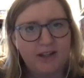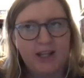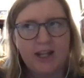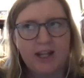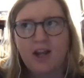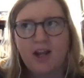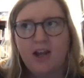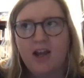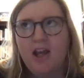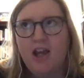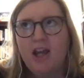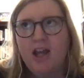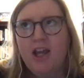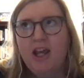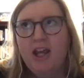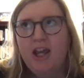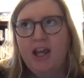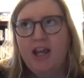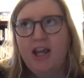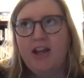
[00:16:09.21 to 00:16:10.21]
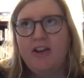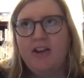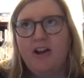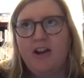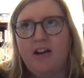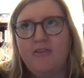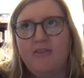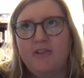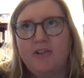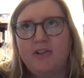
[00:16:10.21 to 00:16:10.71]
Like, in a
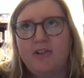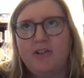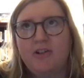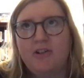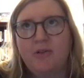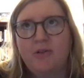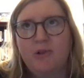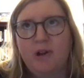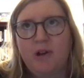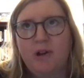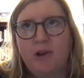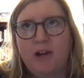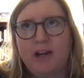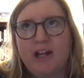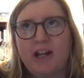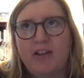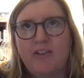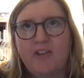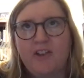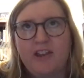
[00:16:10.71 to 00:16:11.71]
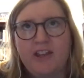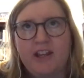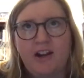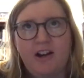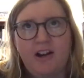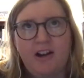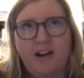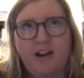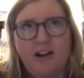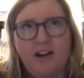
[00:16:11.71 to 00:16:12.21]
novel, we're working really
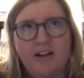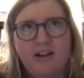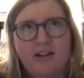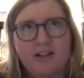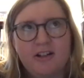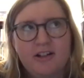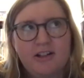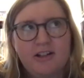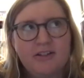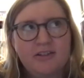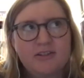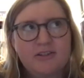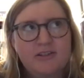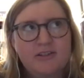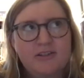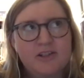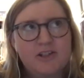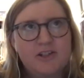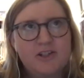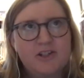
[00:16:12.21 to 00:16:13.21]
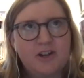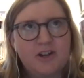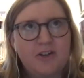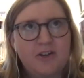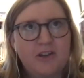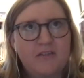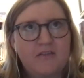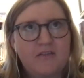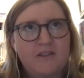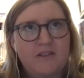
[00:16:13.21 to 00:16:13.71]
hard to show
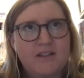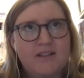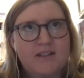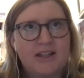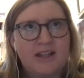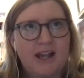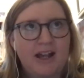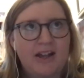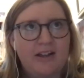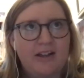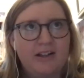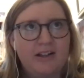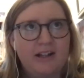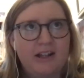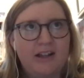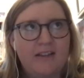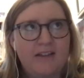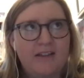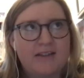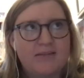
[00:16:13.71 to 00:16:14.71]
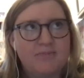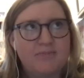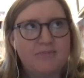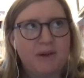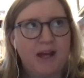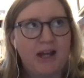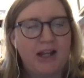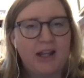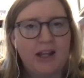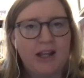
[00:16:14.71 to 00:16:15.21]
the physicality that's
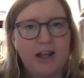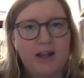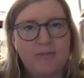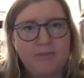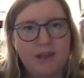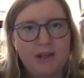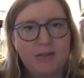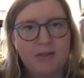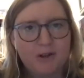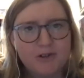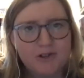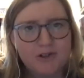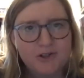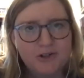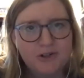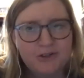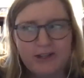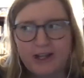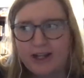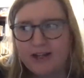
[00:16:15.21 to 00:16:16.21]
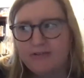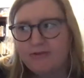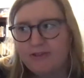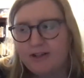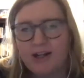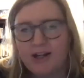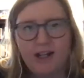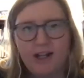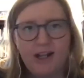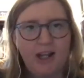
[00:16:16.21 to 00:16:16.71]
backing up the emotional life.
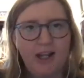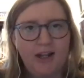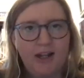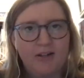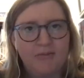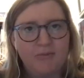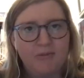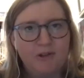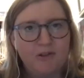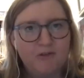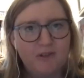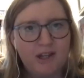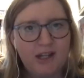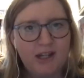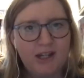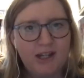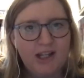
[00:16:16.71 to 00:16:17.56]
And in a movie,